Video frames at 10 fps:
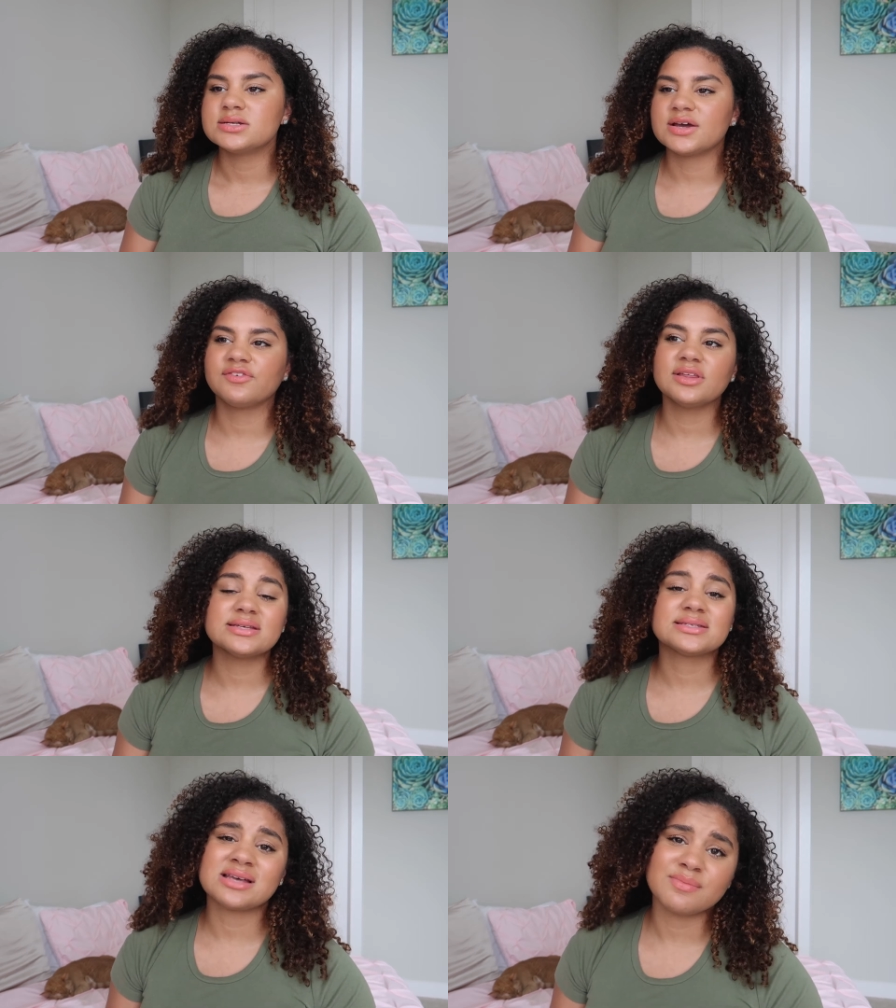Definitely
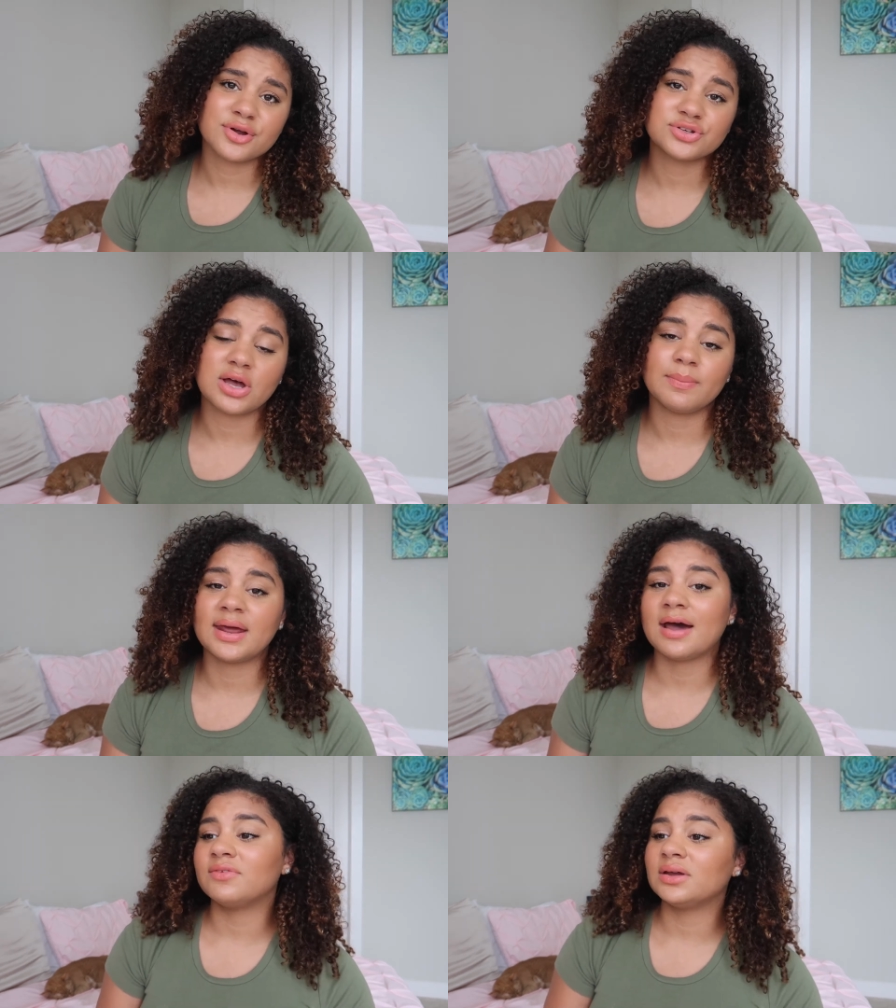it's summer, so I've been
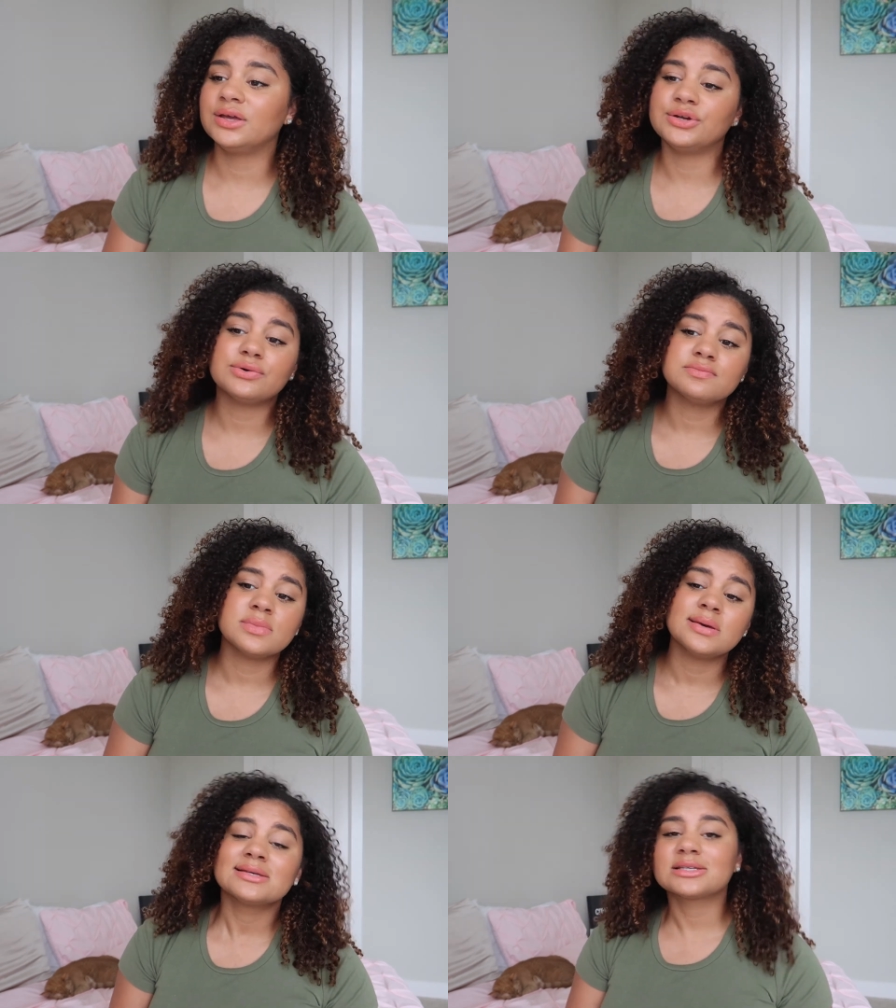having, you know,
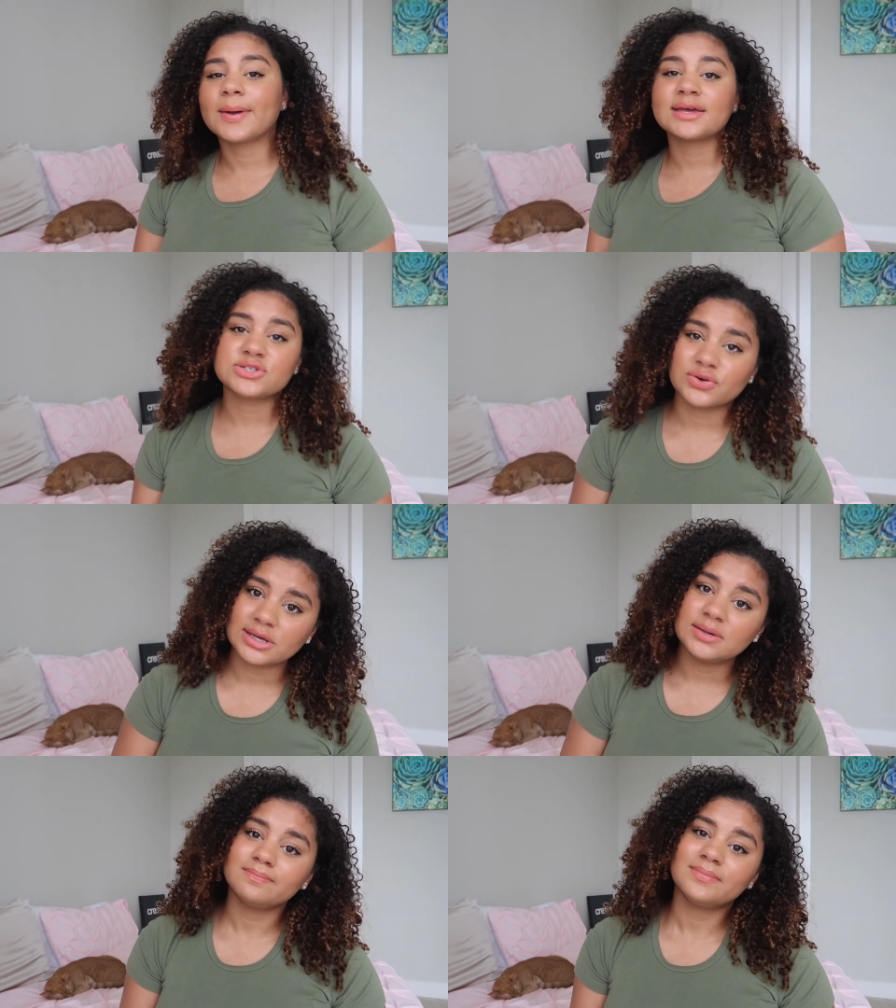some ice
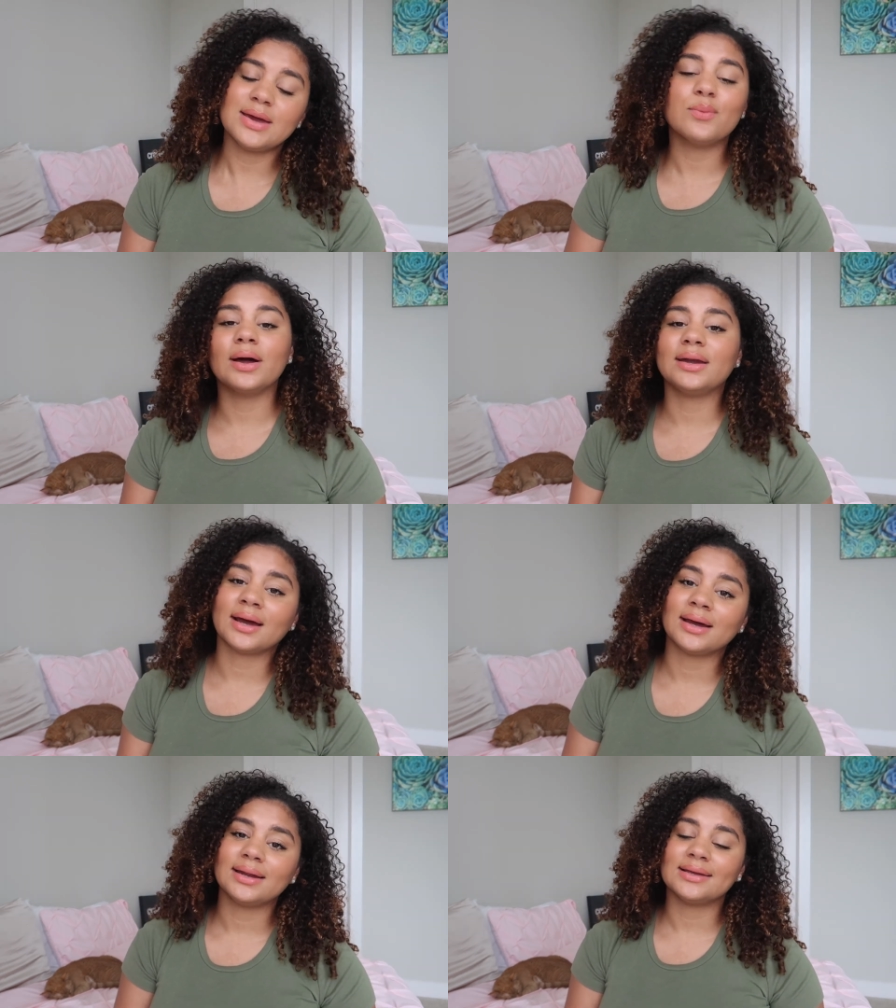cream and
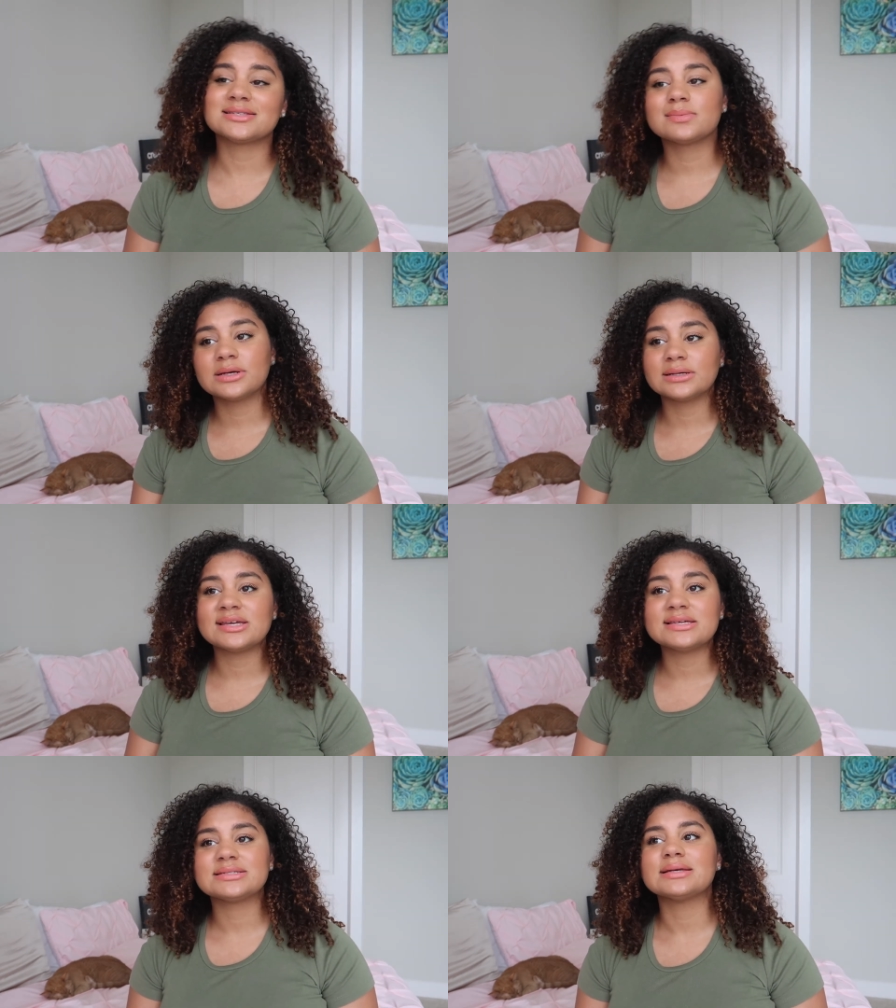whatnot and some
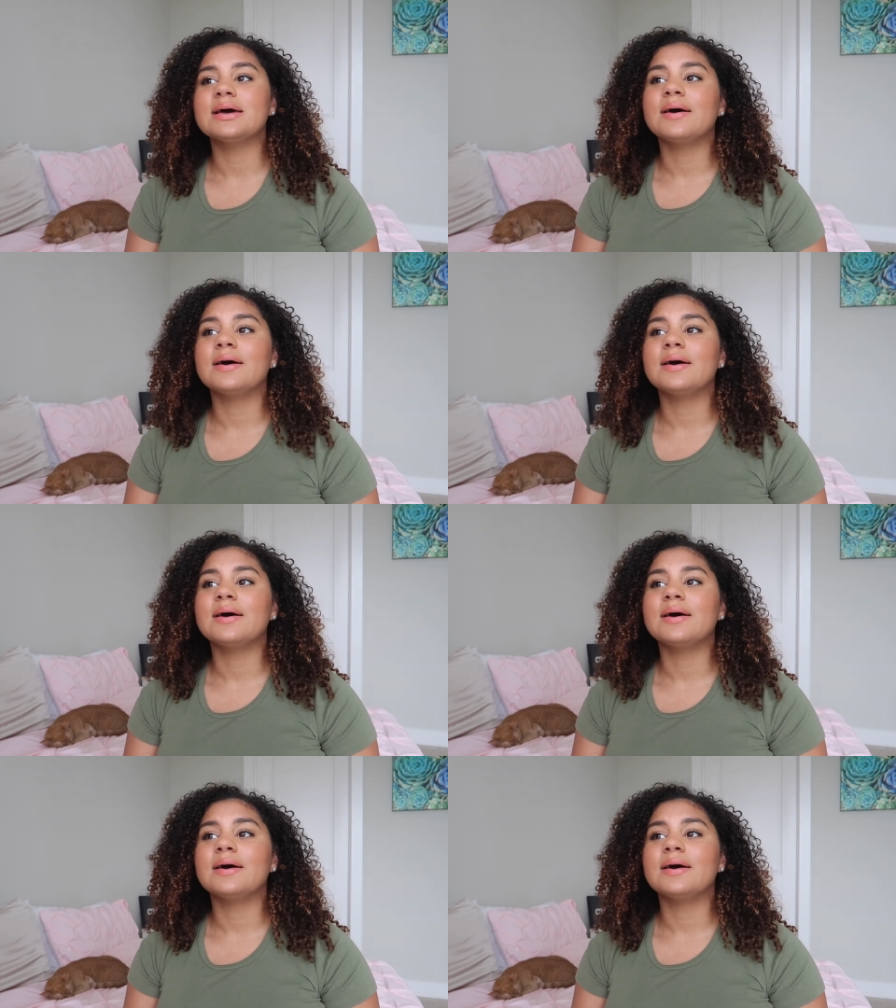cookies